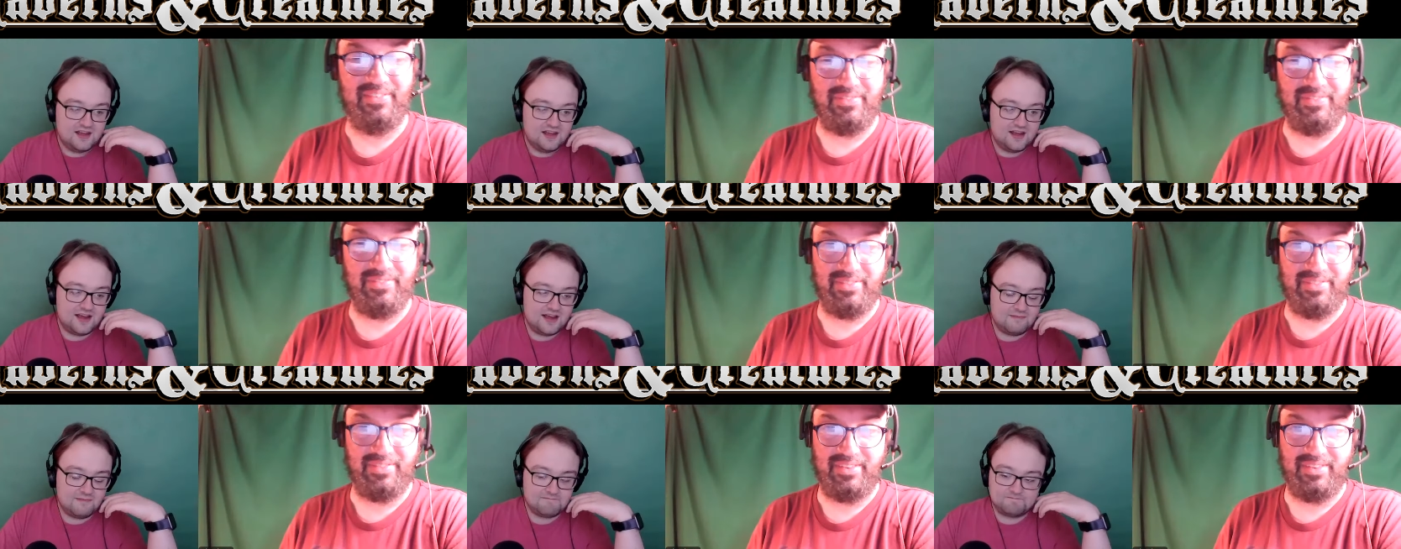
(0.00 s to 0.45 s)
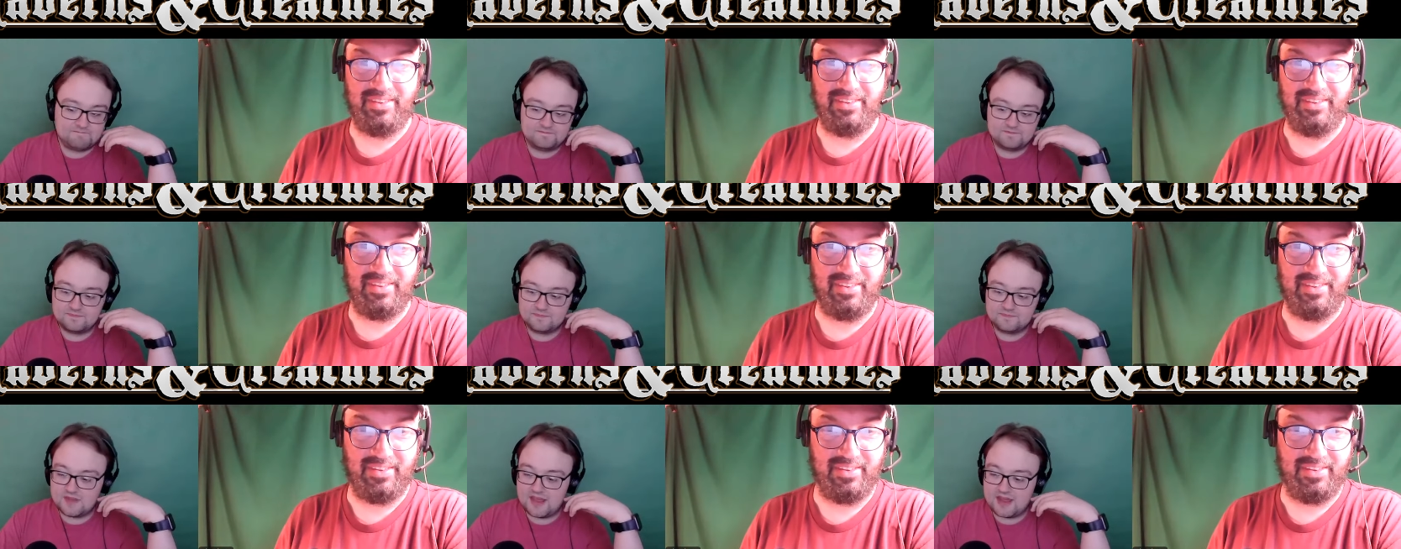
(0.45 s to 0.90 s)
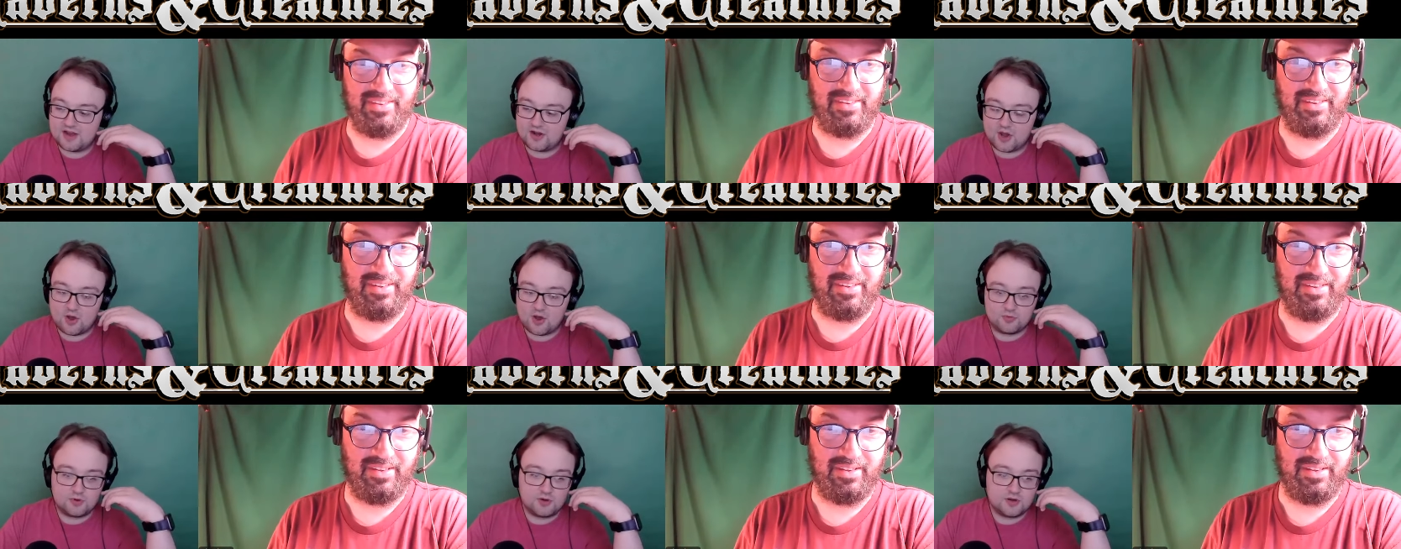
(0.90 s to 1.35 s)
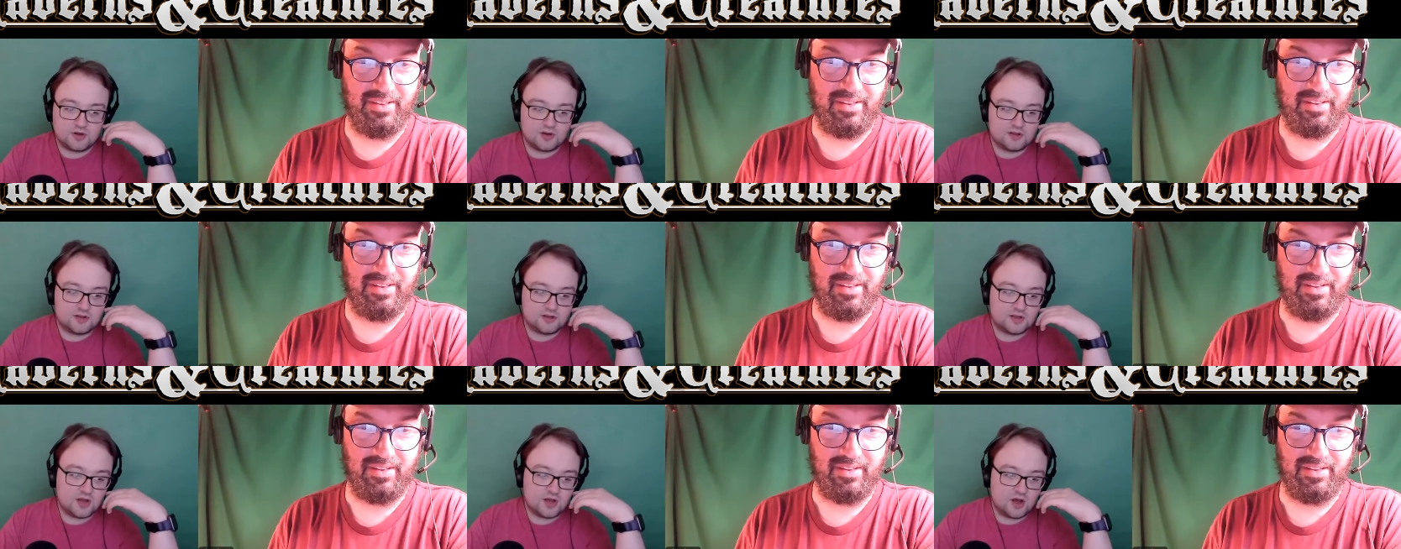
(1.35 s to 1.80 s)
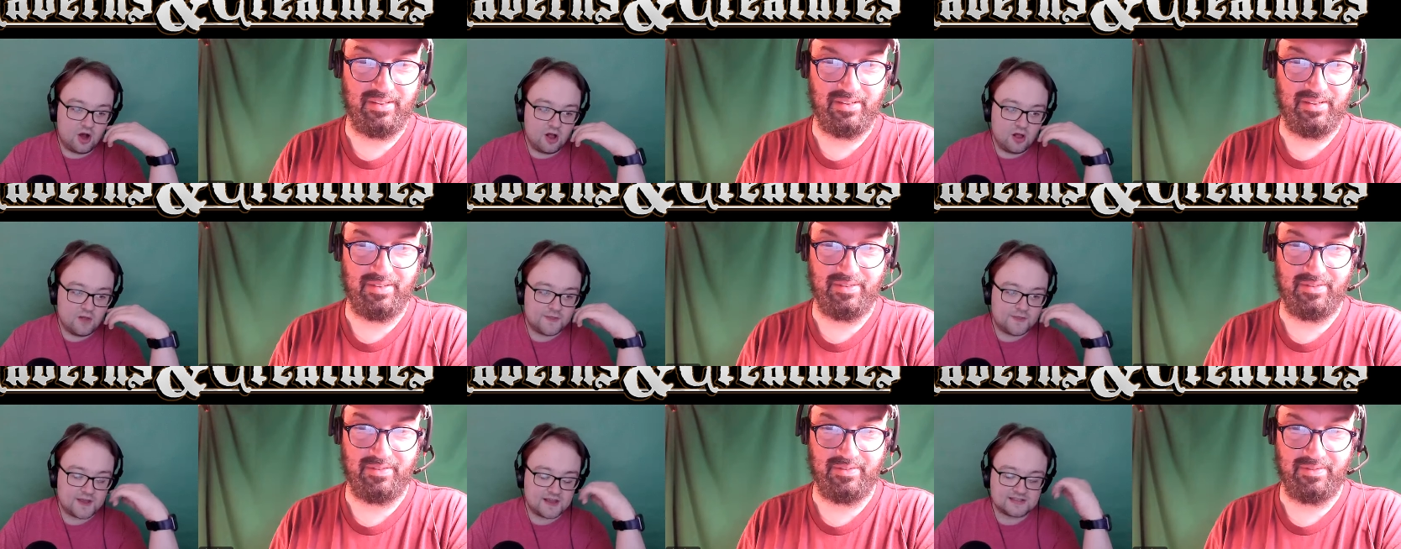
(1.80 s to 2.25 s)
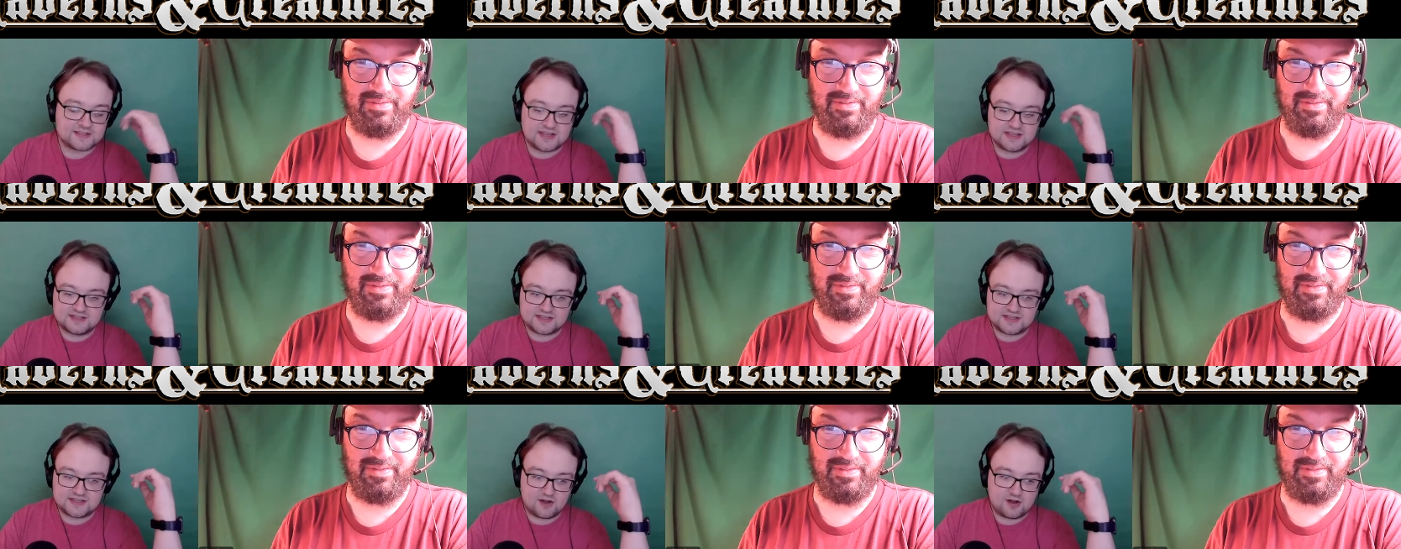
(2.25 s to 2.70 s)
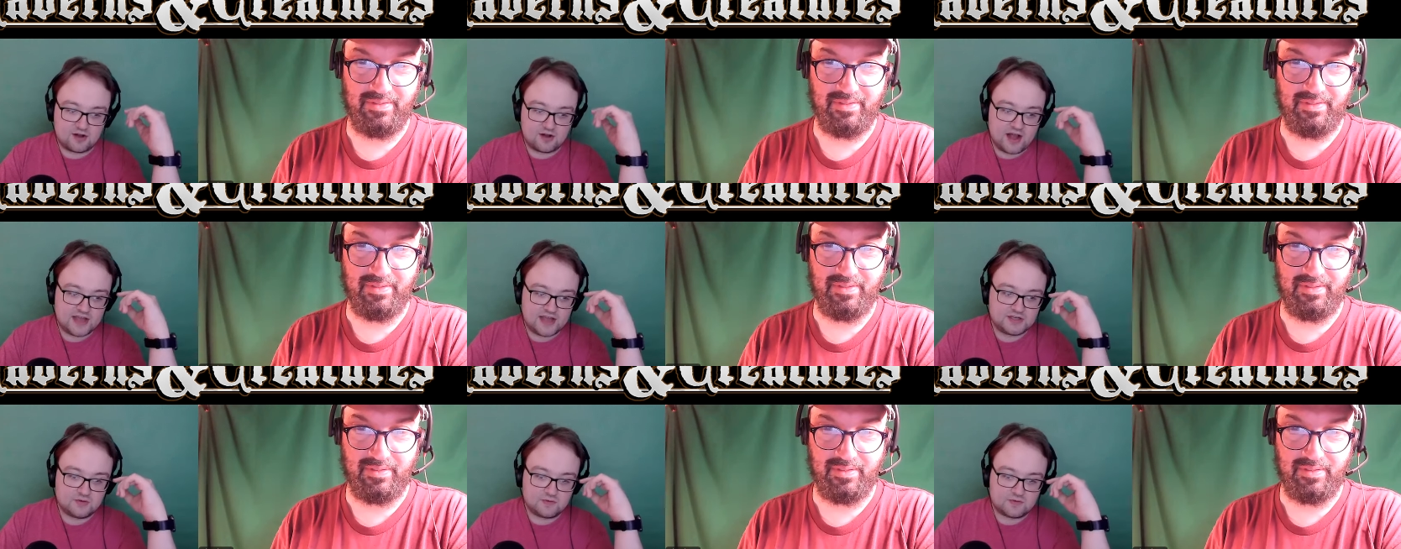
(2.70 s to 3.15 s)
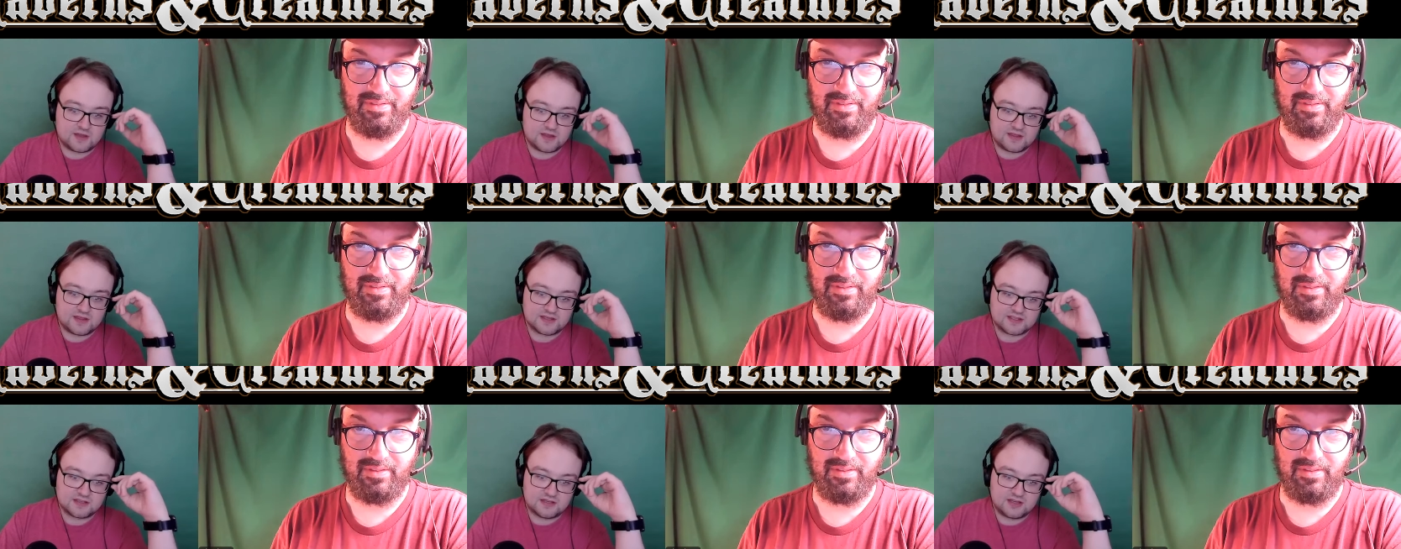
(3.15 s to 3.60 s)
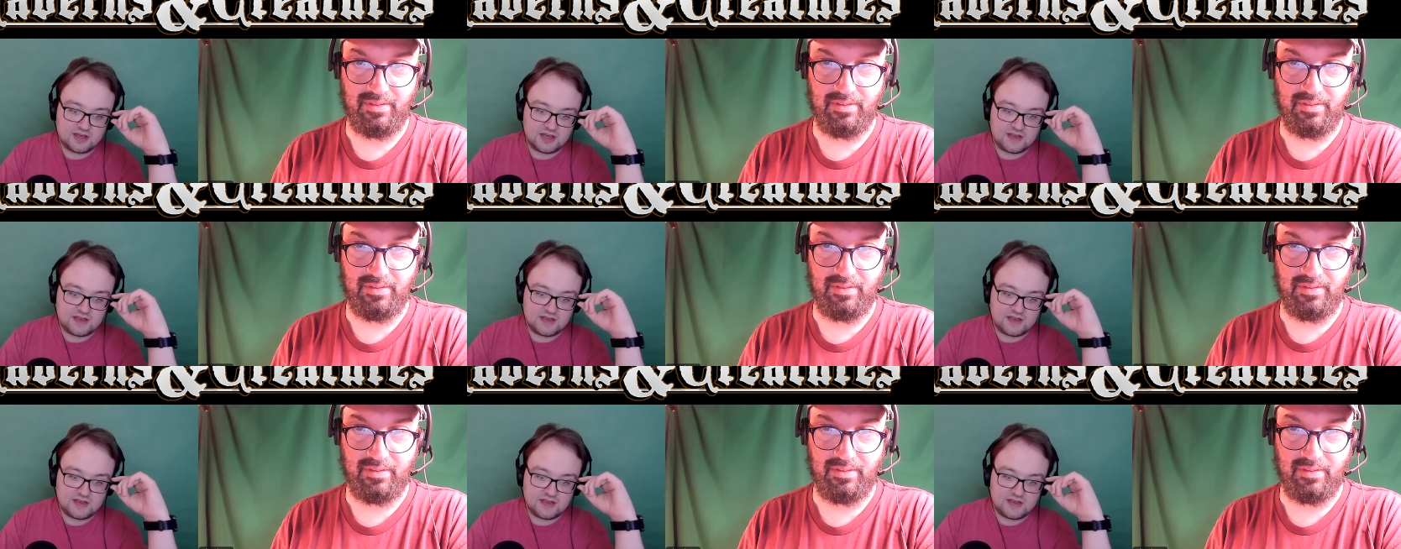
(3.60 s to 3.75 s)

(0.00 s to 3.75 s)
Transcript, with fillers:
Speaker 1: Um, I don't know. All things considered, I do think this.